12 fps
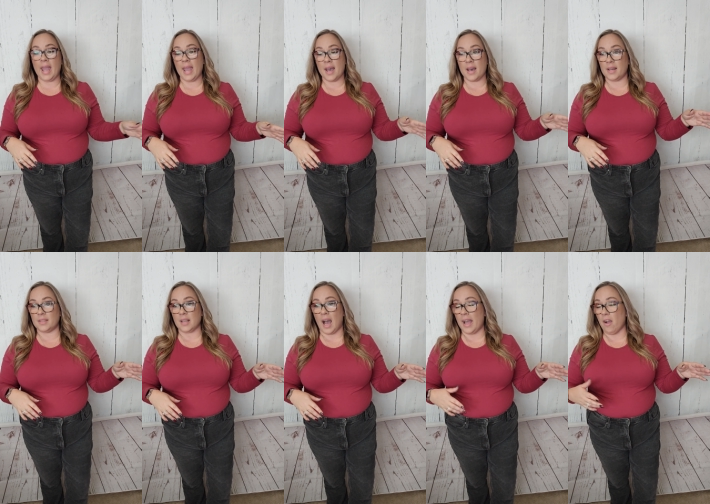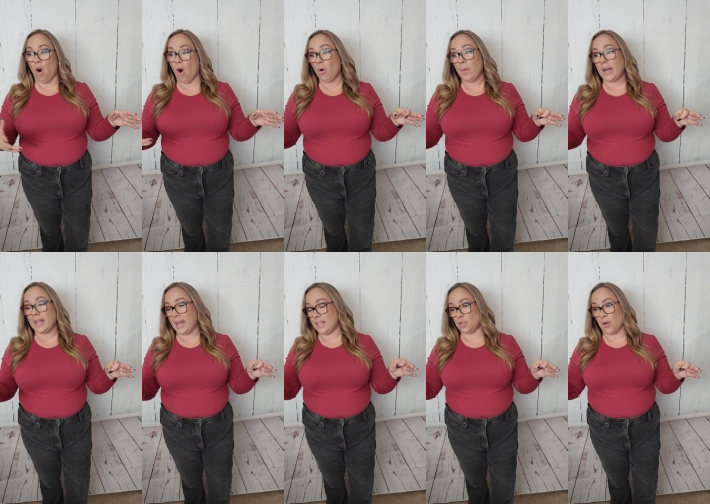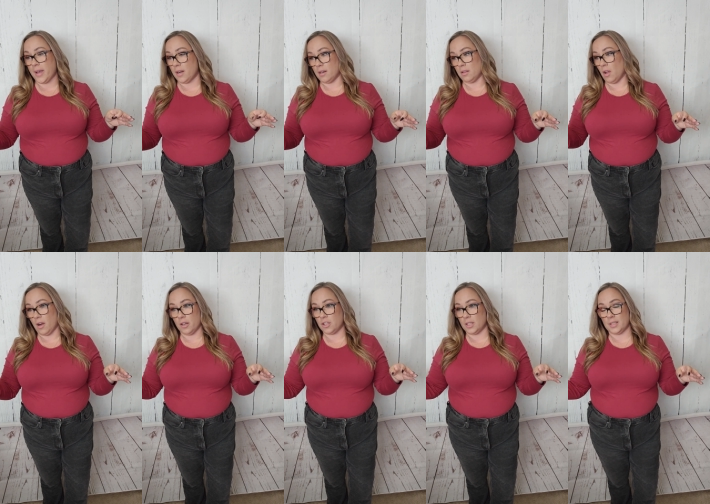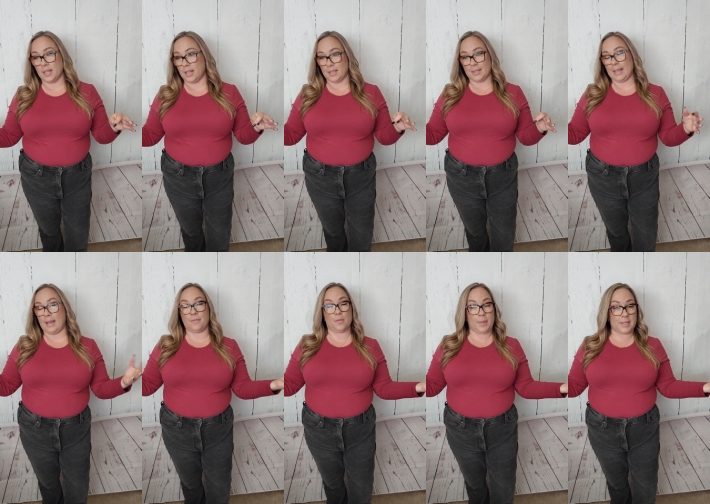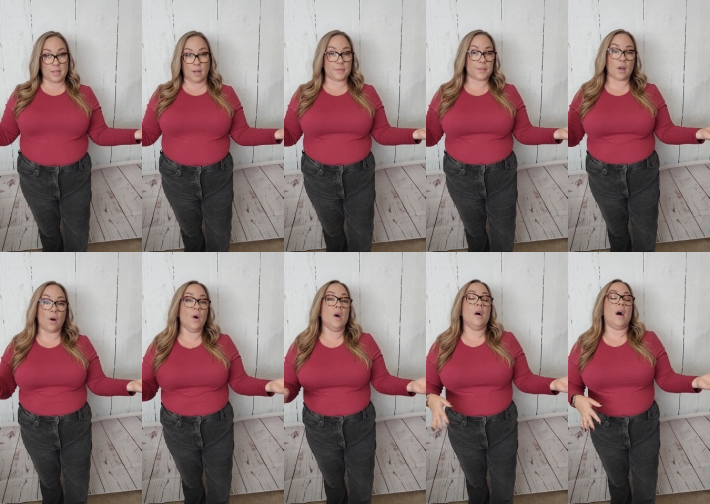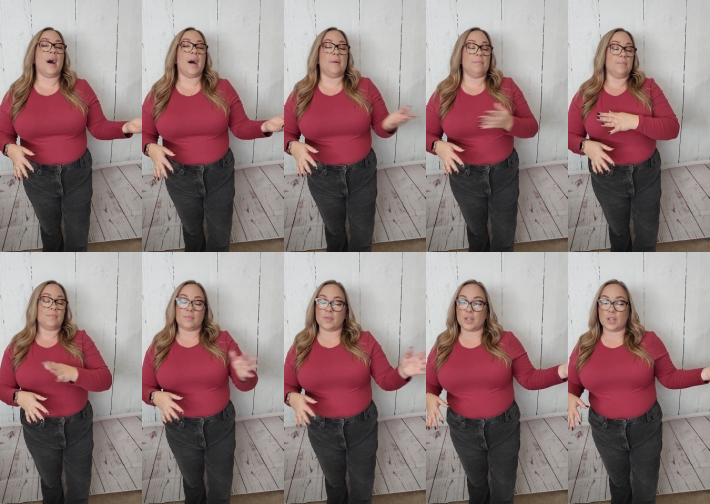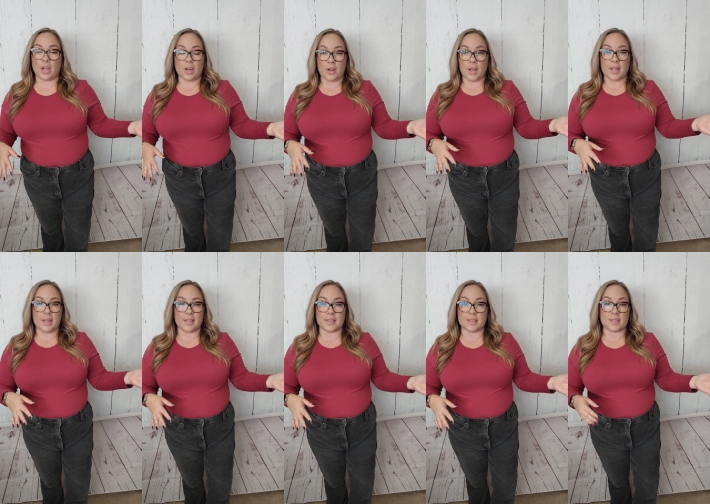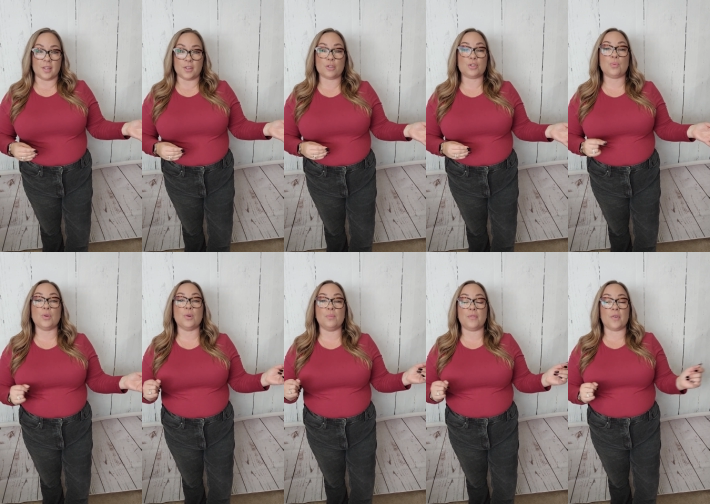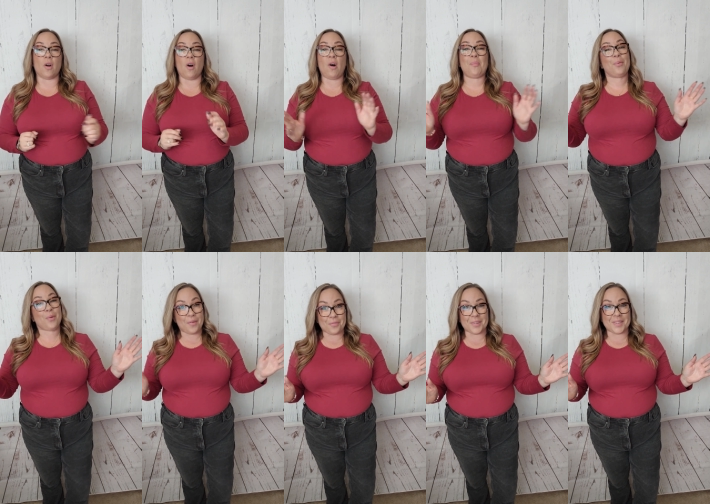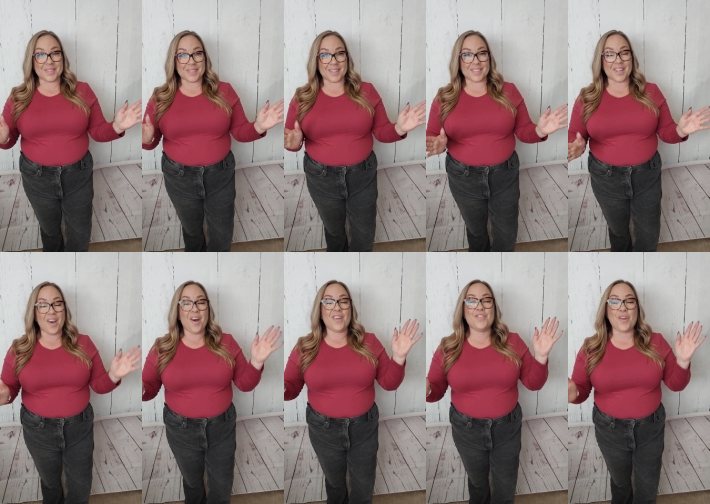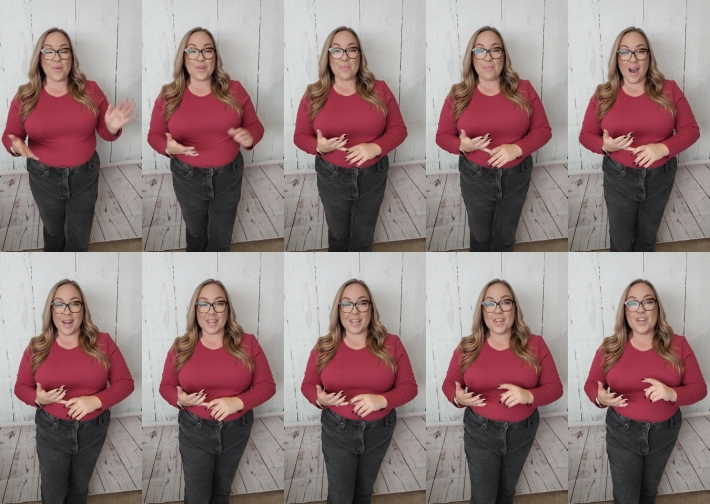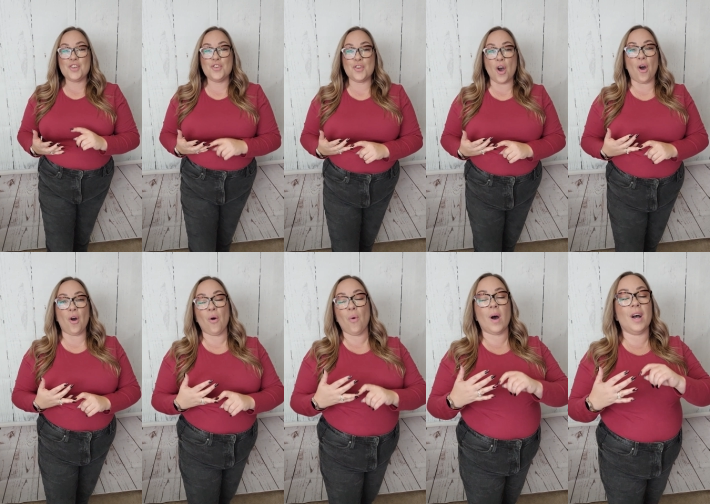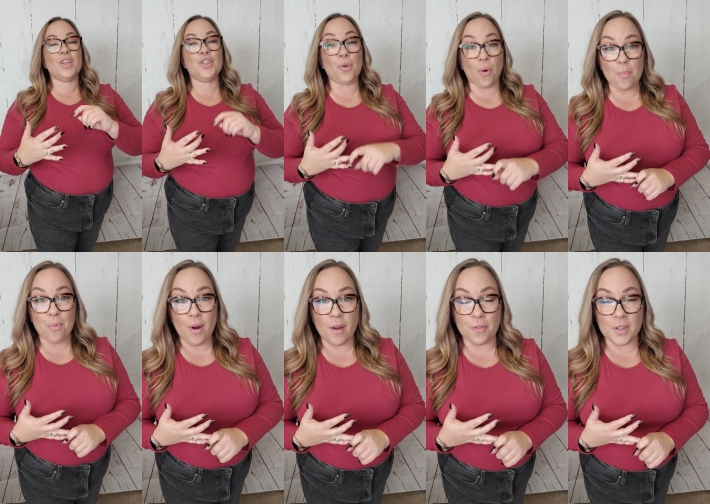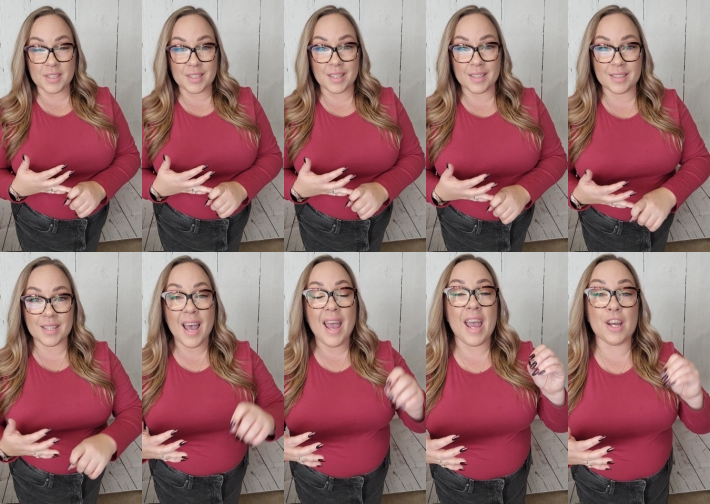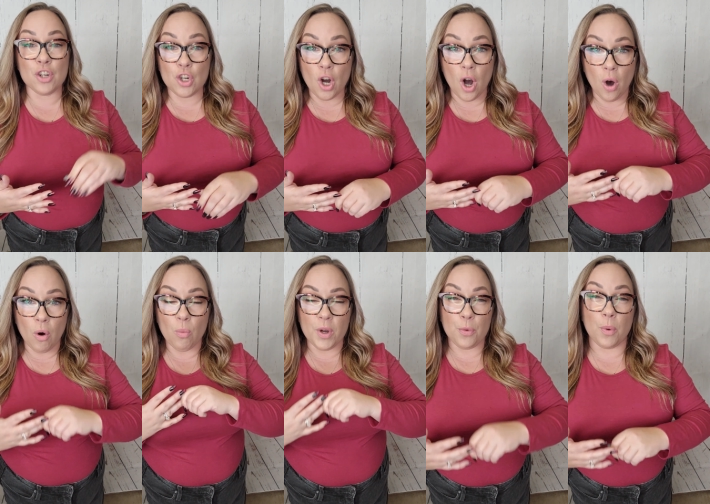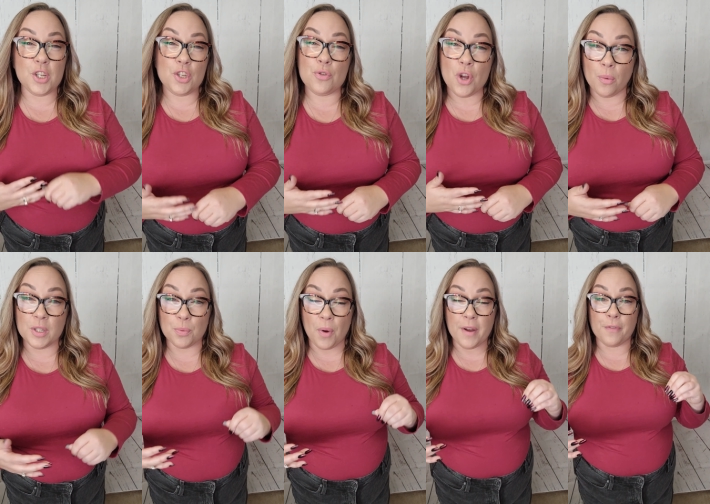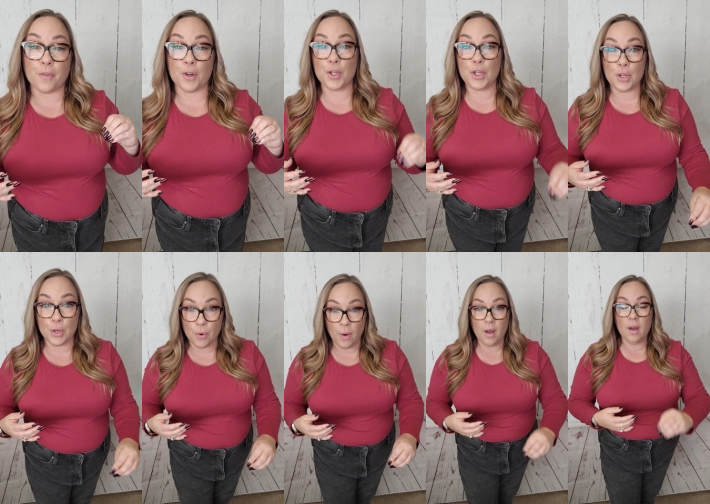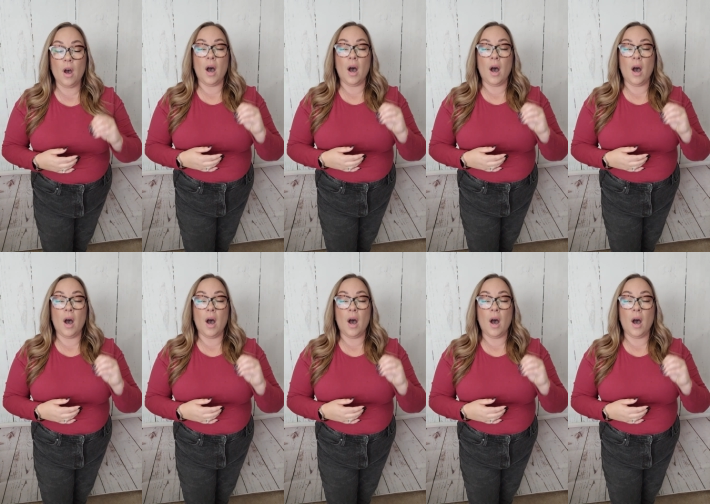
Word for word: and I already had tried on a large and set it aside for myself. So, um, there is, there's room for all preferences. Know your body, know your preferences, and go with what you know is right for you.